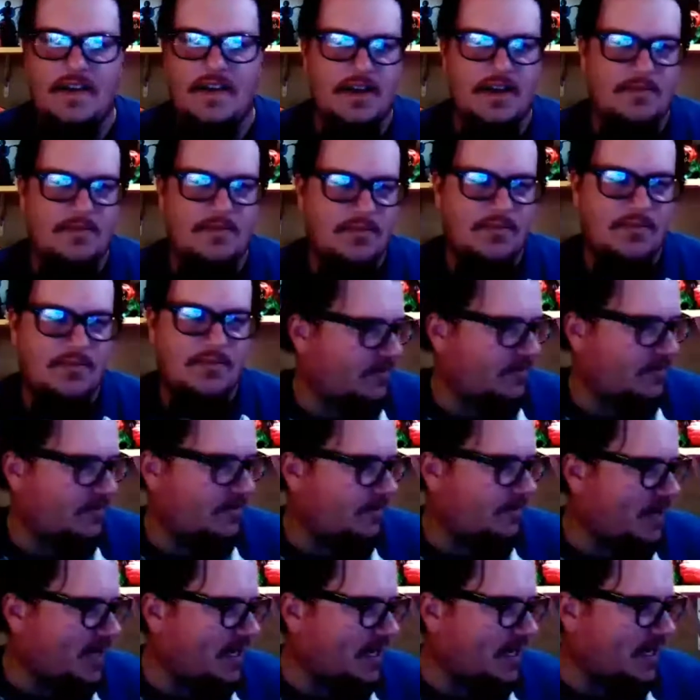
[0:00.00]
had a problem with
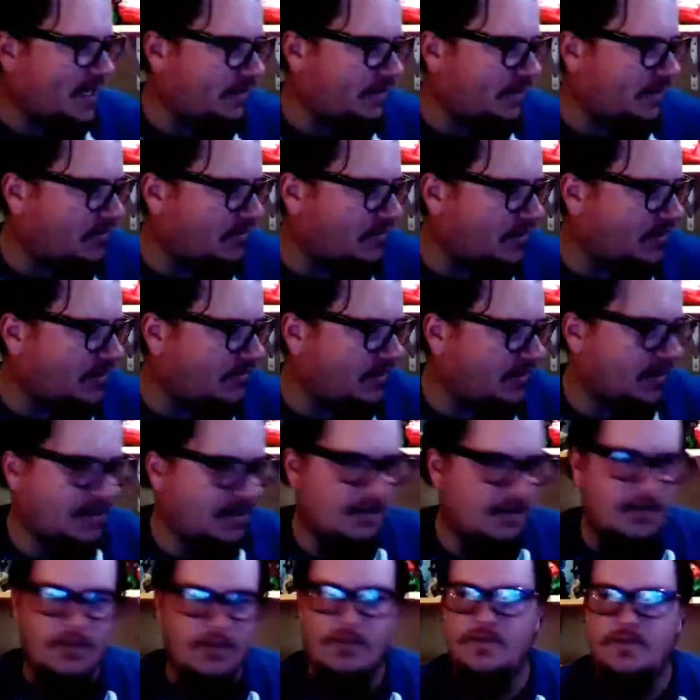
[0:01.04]
it back in the day or whatever.
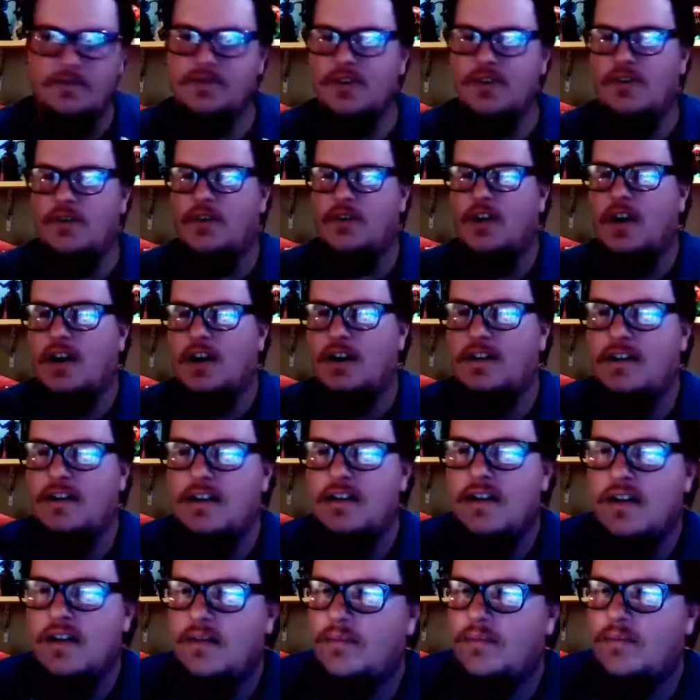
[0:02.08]
They didn't know what was going on,
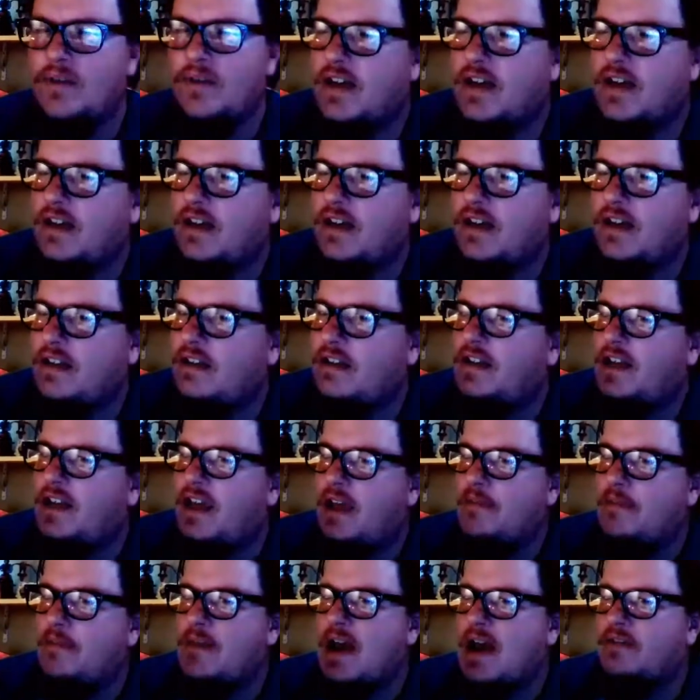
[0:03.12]
but they
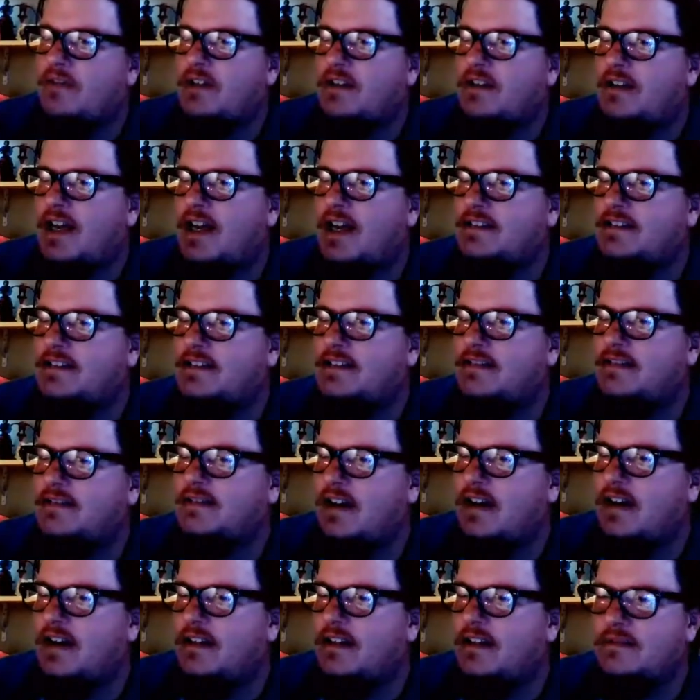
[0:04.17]
came back with a classics
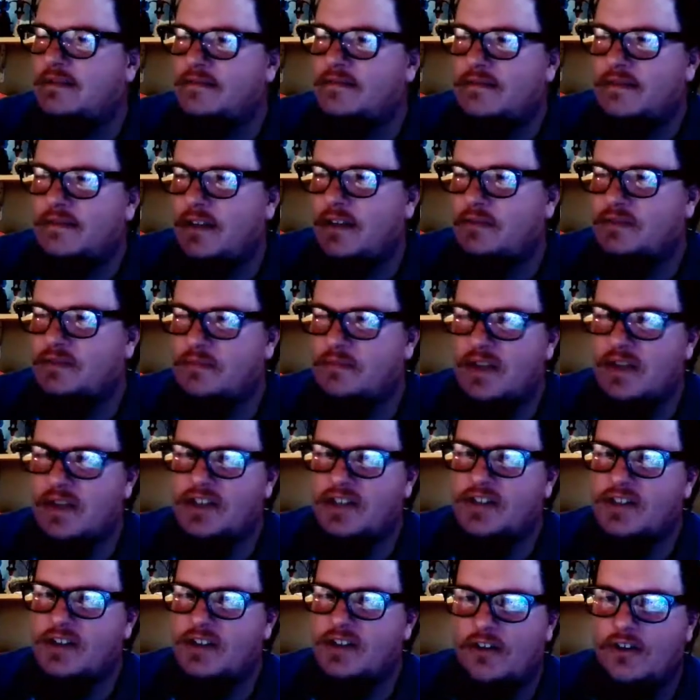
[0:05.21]
line that was
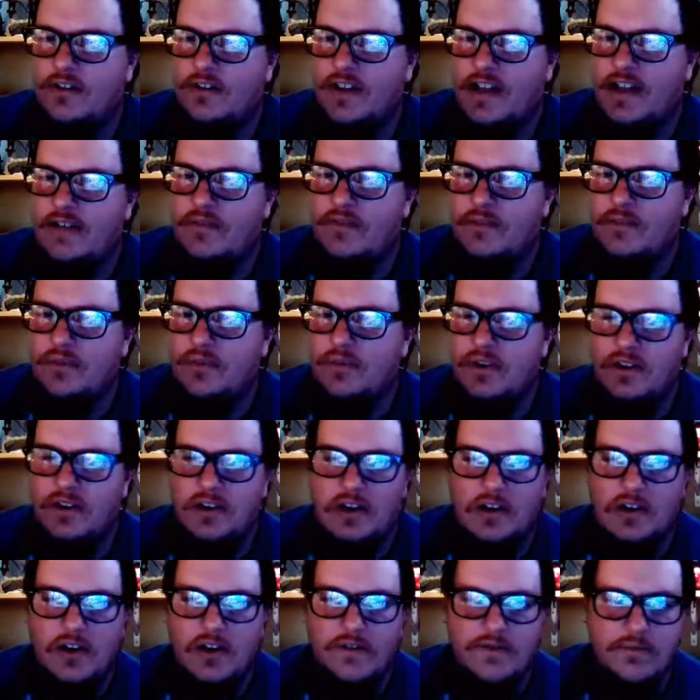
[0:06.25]
mentioned, and they even put a little
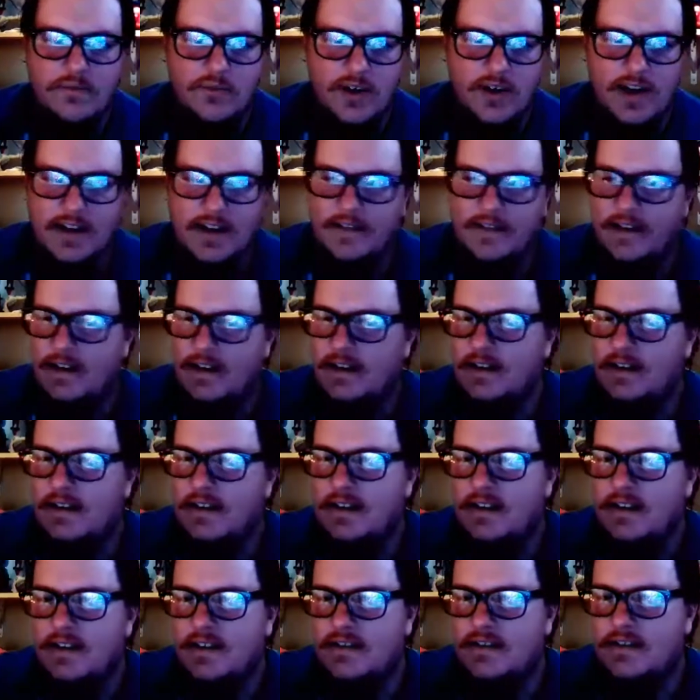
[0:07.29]
loaf of bread in there,
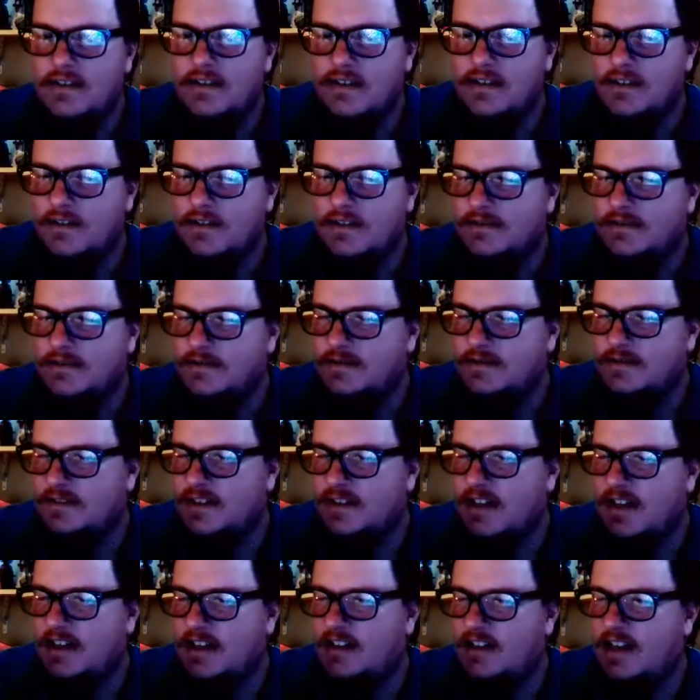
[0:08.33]
so
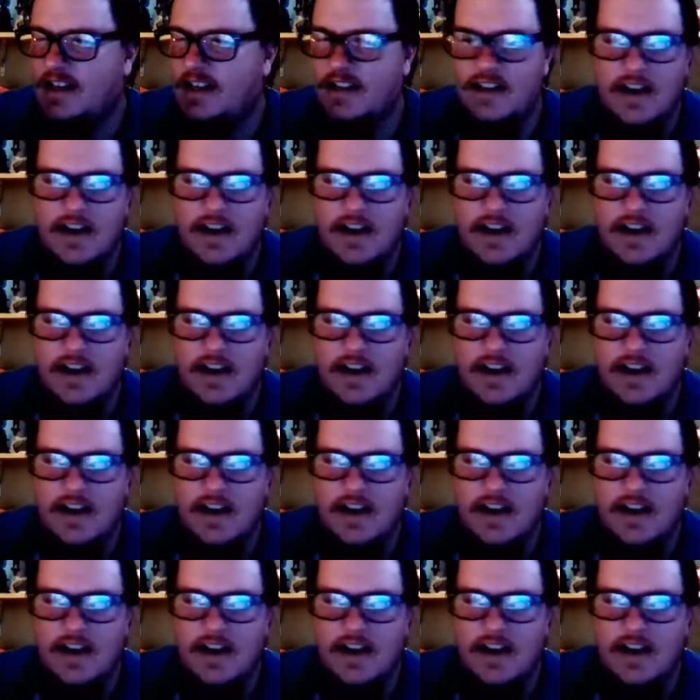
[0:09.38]
kind of like a